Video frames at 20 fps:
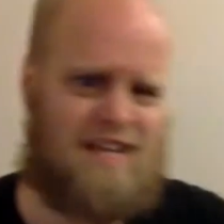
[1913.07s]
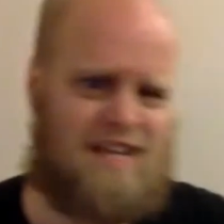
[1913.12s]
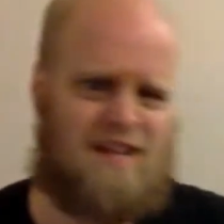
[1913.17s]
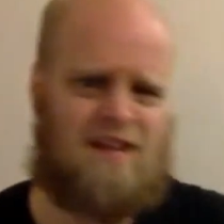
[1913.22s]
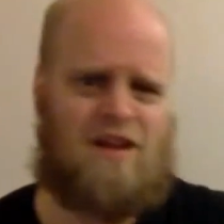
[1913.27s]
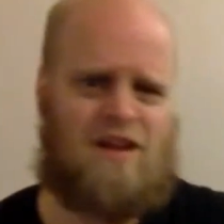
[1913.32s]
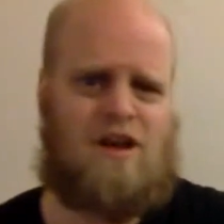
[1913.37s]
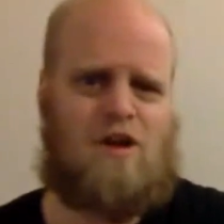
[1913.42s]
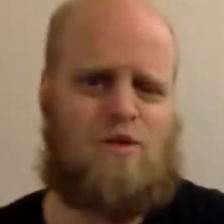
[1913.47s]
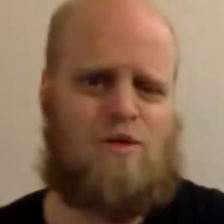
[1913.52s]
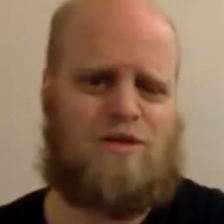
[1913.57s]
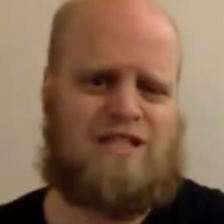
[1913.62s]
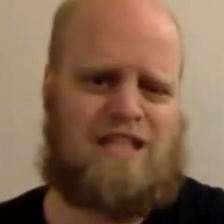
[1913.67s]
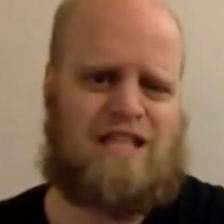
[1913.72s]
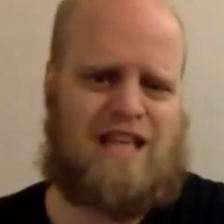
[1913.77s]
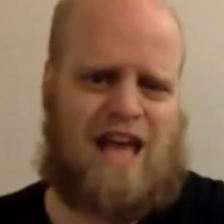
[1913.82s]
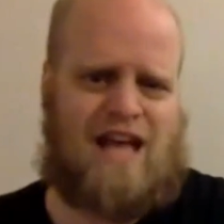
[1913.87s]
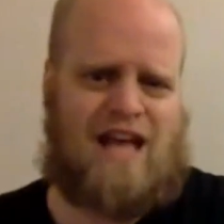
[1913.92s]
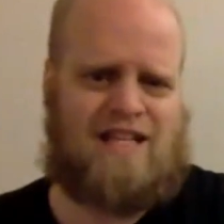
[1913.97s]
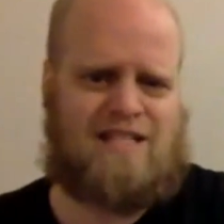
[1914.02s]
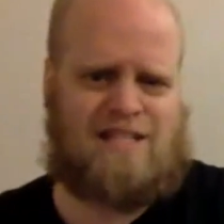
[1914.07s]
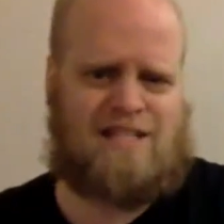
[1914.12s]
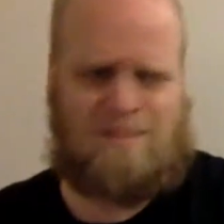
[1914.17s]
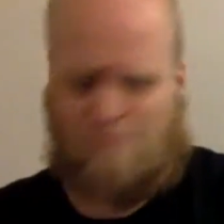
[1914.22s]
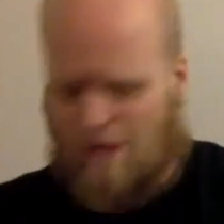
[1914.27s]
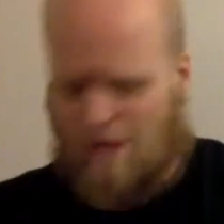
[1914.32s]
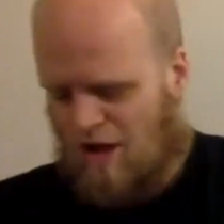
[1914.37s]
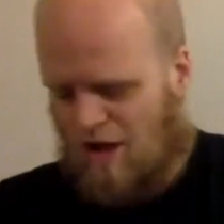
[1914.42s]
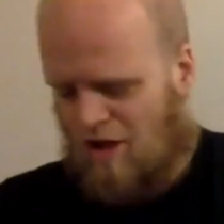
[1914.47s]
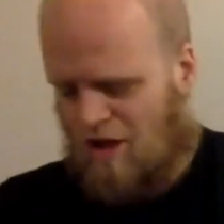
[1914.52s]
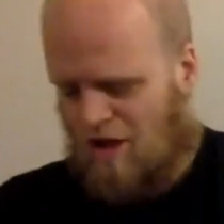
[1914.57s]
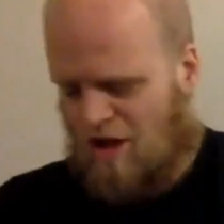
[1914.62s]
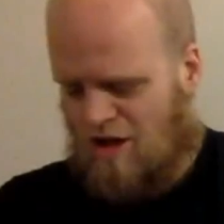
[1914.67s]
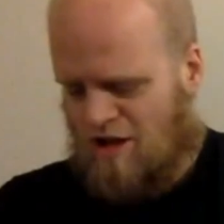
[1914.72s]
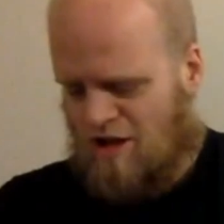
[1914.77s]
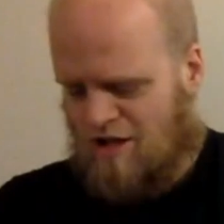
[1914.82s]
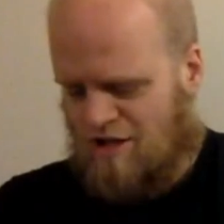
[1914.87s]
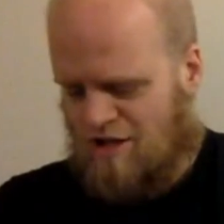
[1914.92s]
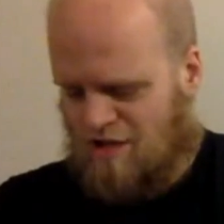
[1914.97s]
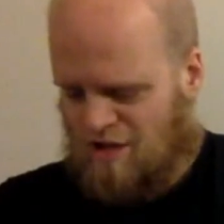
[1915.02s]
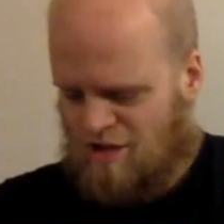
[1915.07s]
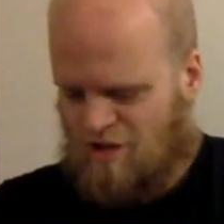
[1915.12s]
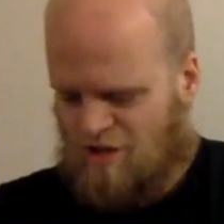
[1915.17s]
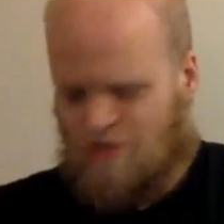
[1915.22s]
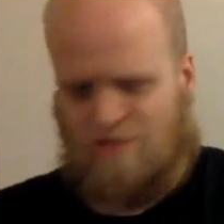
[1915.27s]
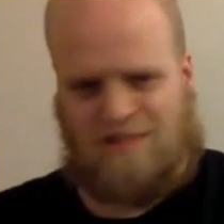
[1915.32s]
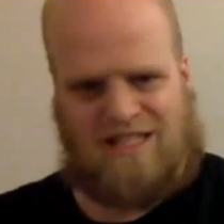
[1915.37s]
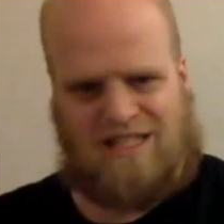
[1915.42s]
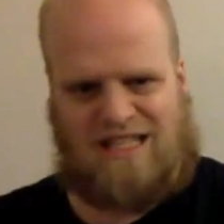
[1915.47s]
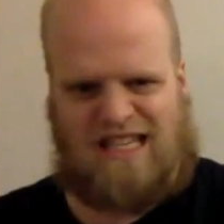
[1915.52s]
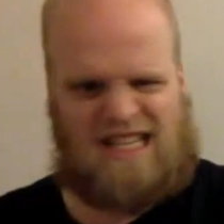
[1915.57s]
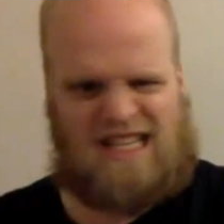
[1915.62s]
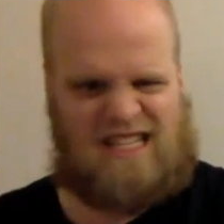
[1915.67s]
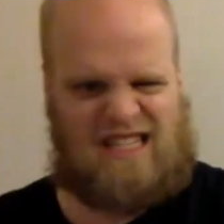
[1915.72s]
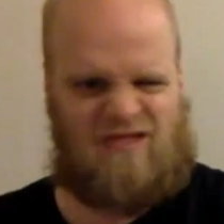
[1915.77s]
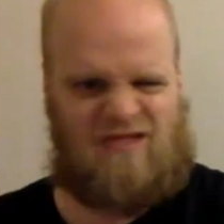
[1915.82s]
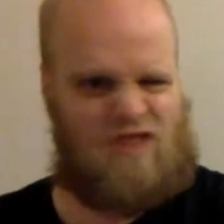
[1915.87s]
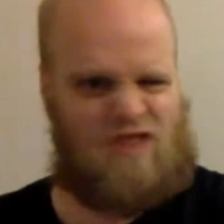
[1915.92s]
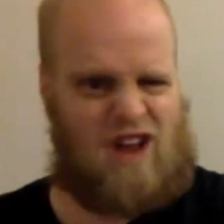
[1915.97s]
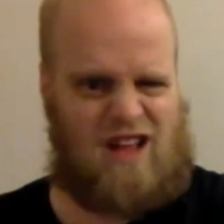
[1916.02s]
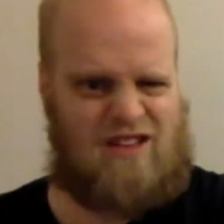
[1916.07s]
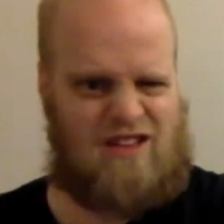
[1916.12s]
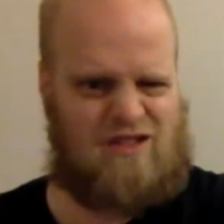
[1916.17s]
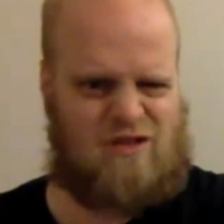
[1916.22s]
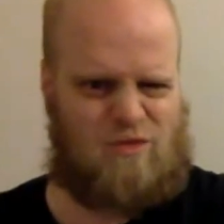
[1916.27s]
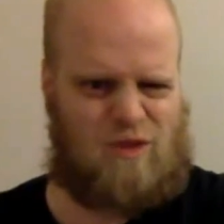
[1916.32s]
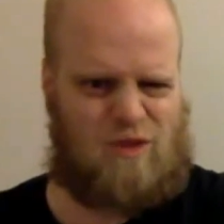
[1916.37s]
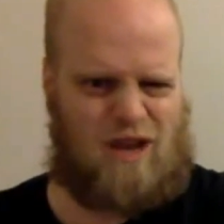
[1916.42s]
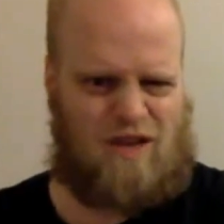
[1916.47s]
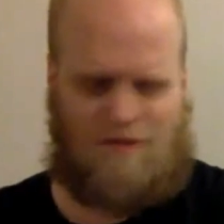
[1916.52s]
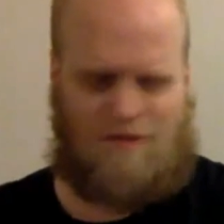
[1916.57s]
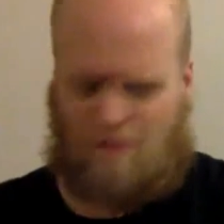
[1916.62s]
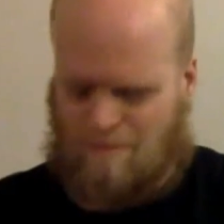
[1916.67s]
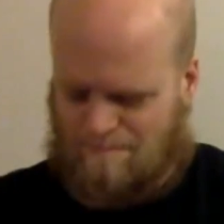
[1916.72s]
was he cast a spell on his other 6 friends or whatever,